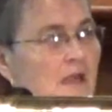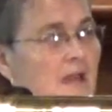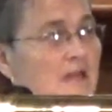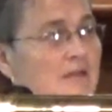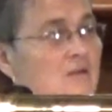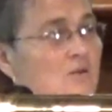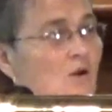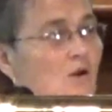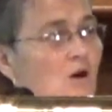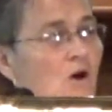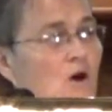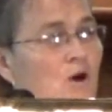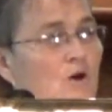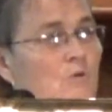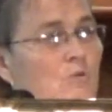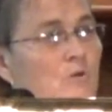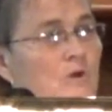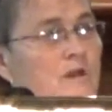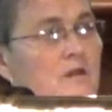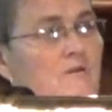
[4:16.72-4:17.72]
And are
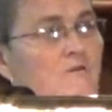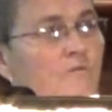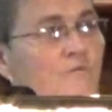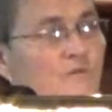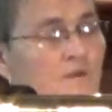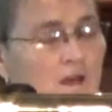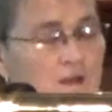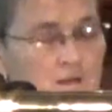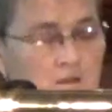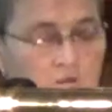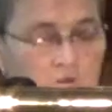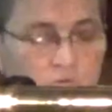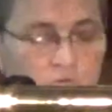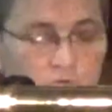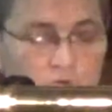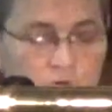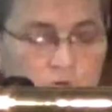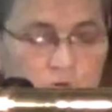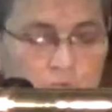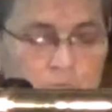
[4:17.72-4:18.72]
we faithful?
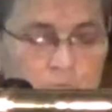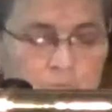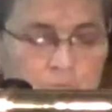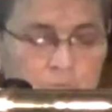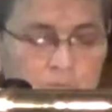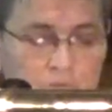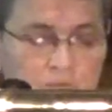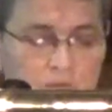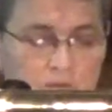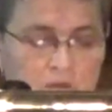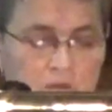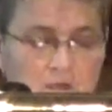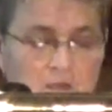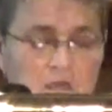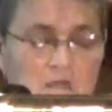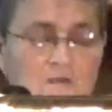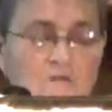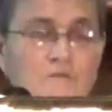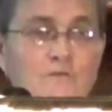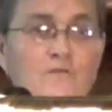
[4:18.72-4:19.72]

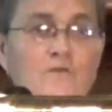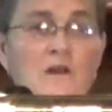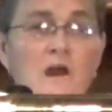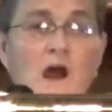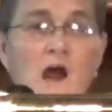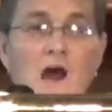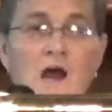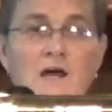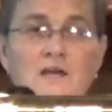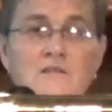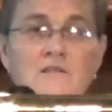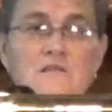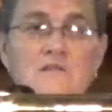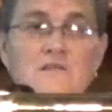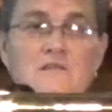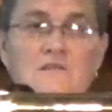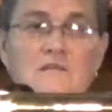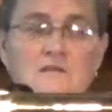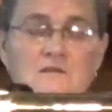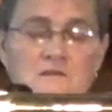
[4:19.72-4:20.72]
If not,
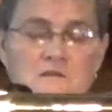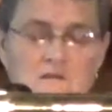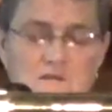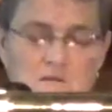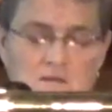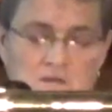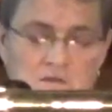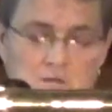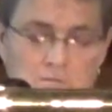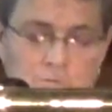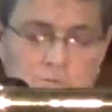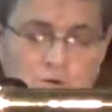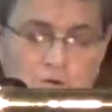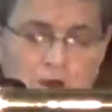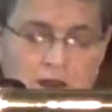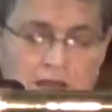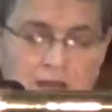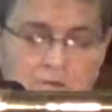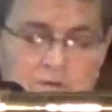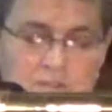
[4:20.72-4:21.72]

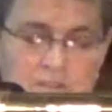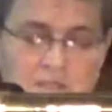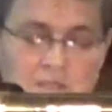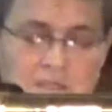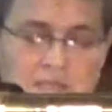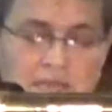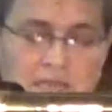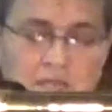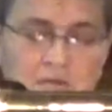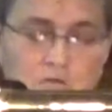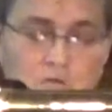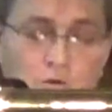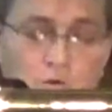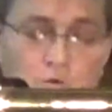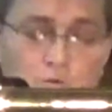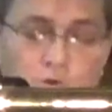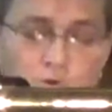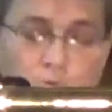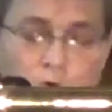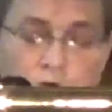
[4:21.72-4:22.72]
perhaps the
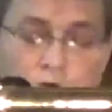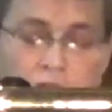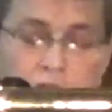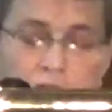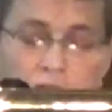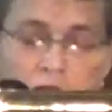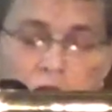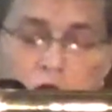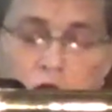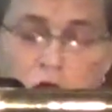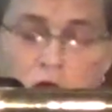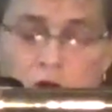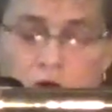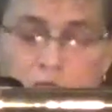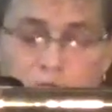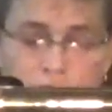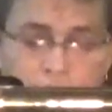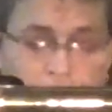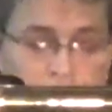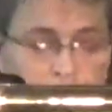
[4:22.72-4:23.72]
landowner will allow
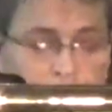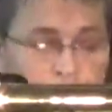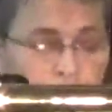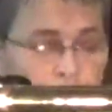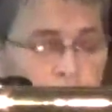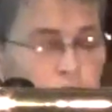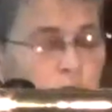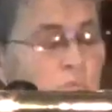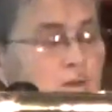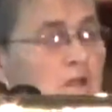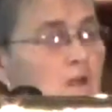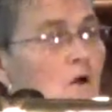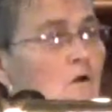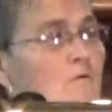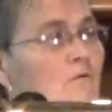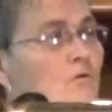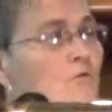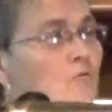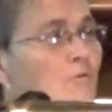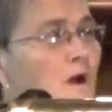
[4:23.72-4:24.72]
our vineyard to be
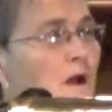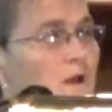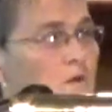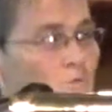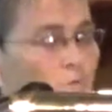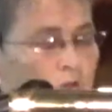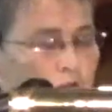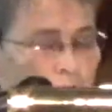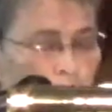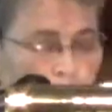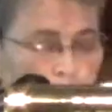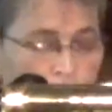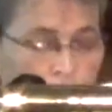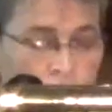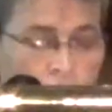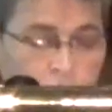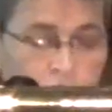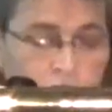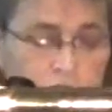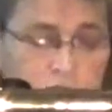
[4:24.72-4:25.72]
overrun with
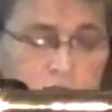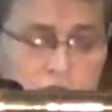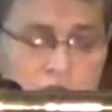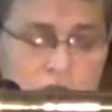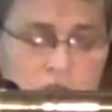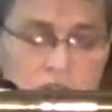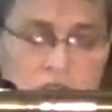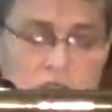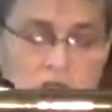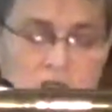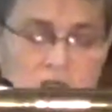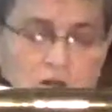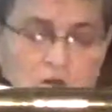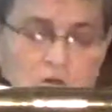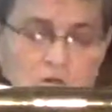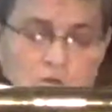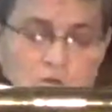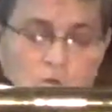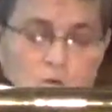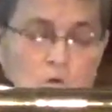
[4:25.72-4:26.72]
briars,
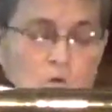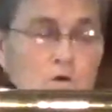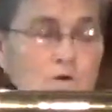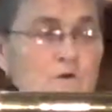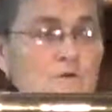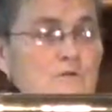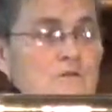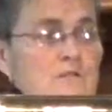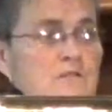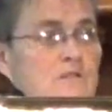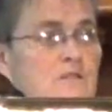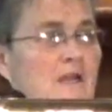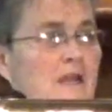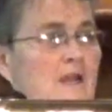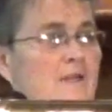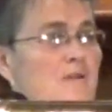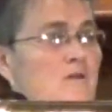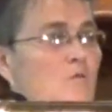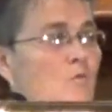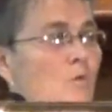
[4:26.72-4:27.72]
thorns,
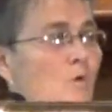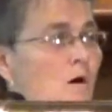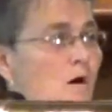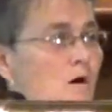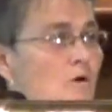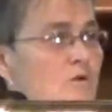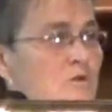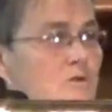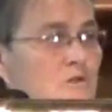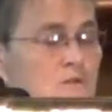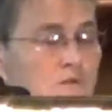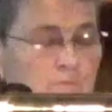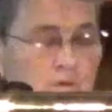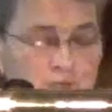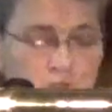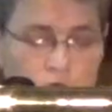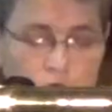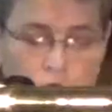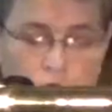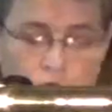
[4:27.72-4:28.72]
and the walls to be
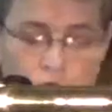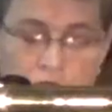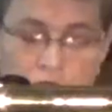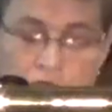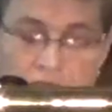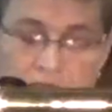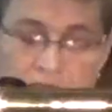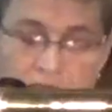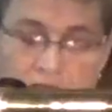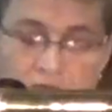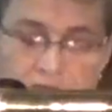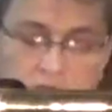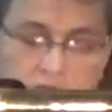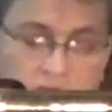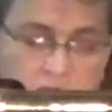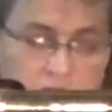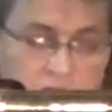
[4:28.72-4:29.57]
torn down.